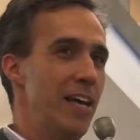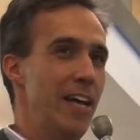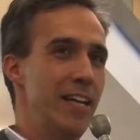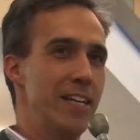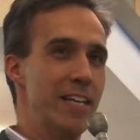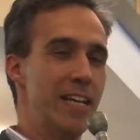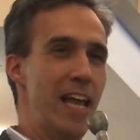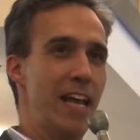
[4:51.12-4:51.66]

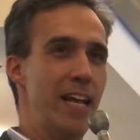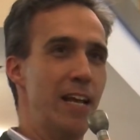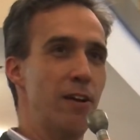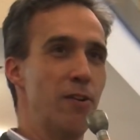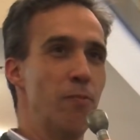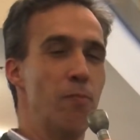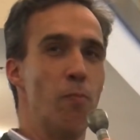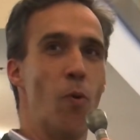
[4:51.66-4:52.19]
and
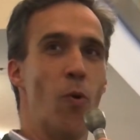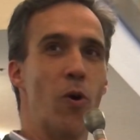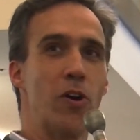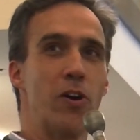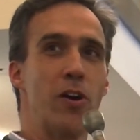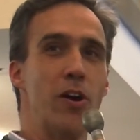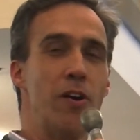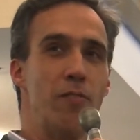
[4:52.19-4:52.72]
getting
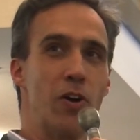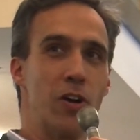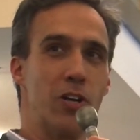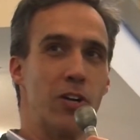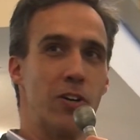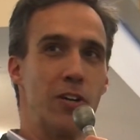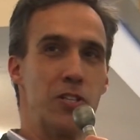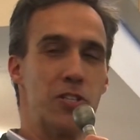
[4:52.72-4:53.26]
more of our
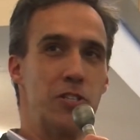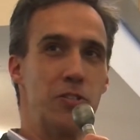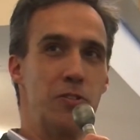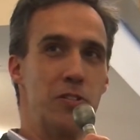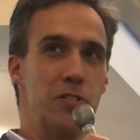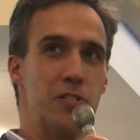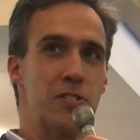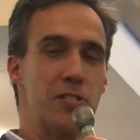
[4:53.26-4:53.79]
current
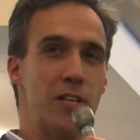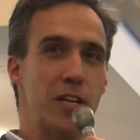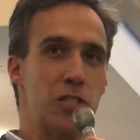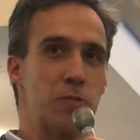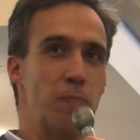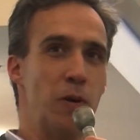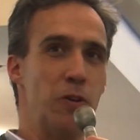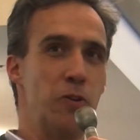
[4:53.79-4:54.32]
students
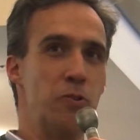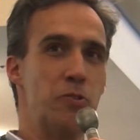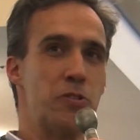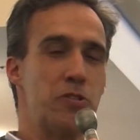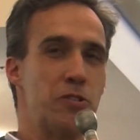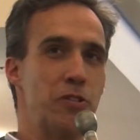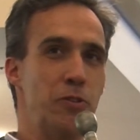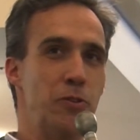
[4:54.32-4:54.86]

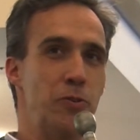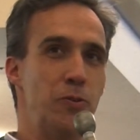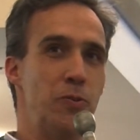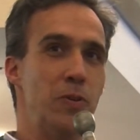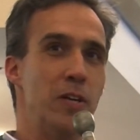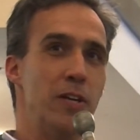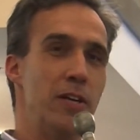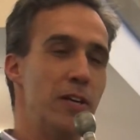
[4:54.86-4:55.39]
exposed
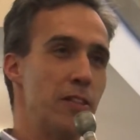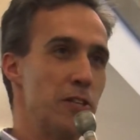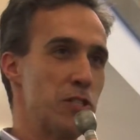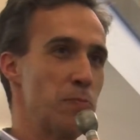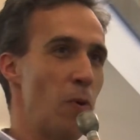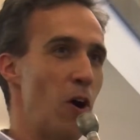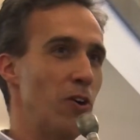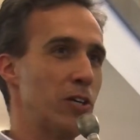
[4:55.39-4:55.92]
to the
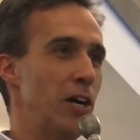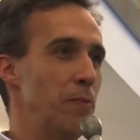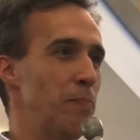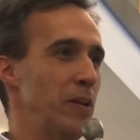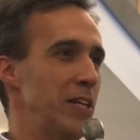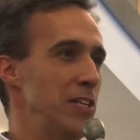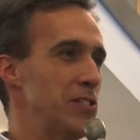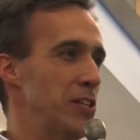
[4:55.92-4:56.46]
small
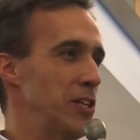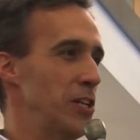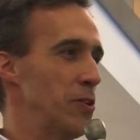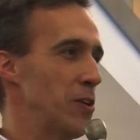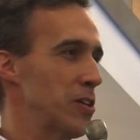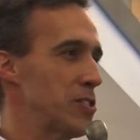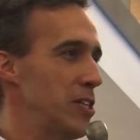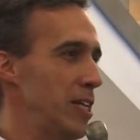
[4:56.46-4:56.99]
companies in New
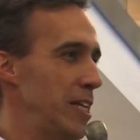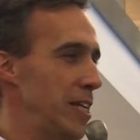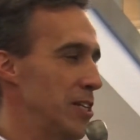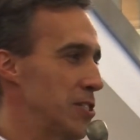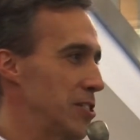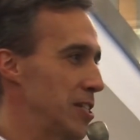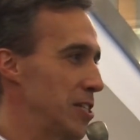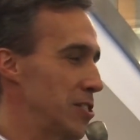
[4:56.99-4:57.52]
York City
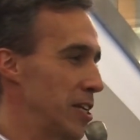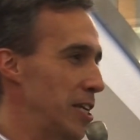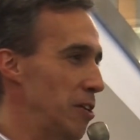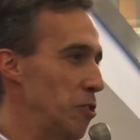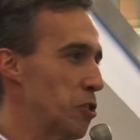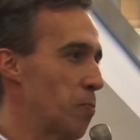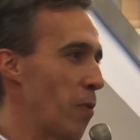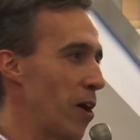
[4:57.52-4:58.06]
is a
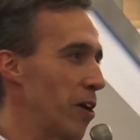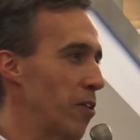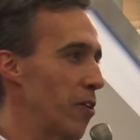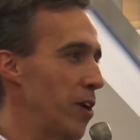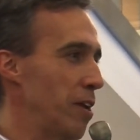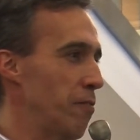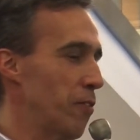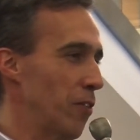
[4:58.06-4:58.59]
huge
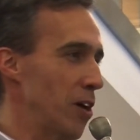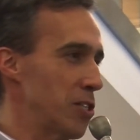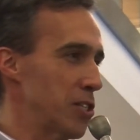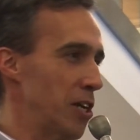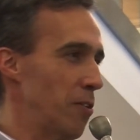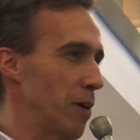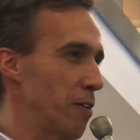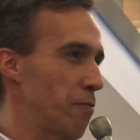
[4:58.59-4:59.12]
priority for us
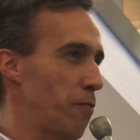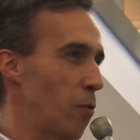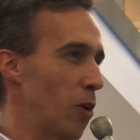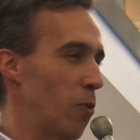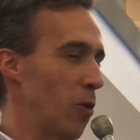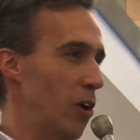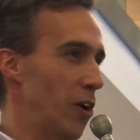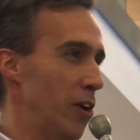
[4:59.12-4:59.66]
going
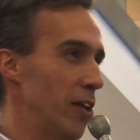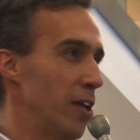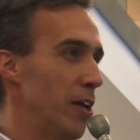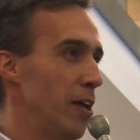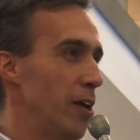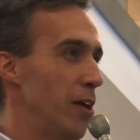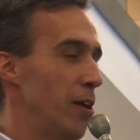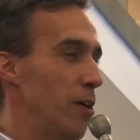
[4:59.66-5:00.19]
forward,
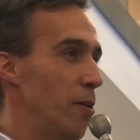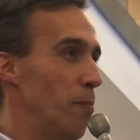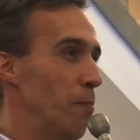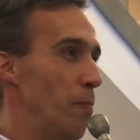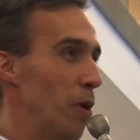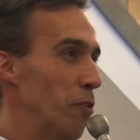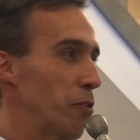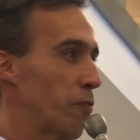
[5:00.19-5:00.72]

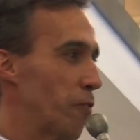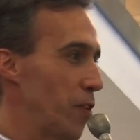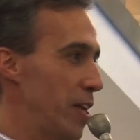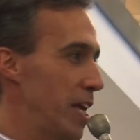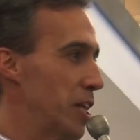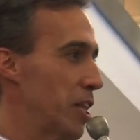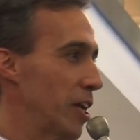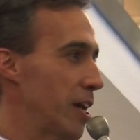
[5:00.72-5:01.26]
both for
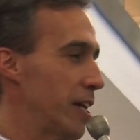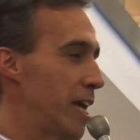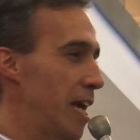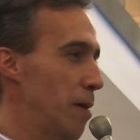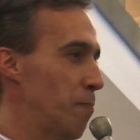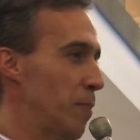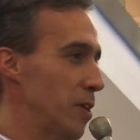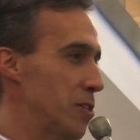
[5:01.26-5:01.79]
the Ithaca
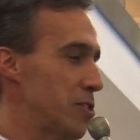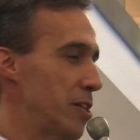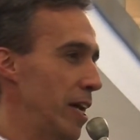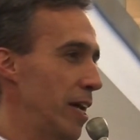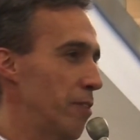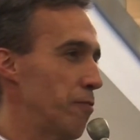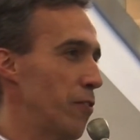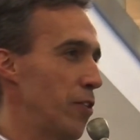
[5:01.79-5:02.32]
campus
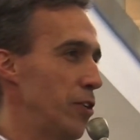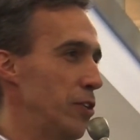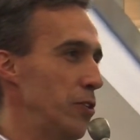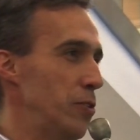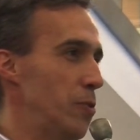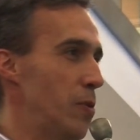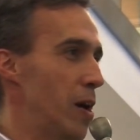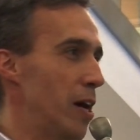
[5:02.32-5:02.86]
and for the
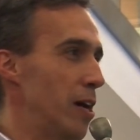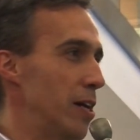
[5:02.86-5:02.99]
new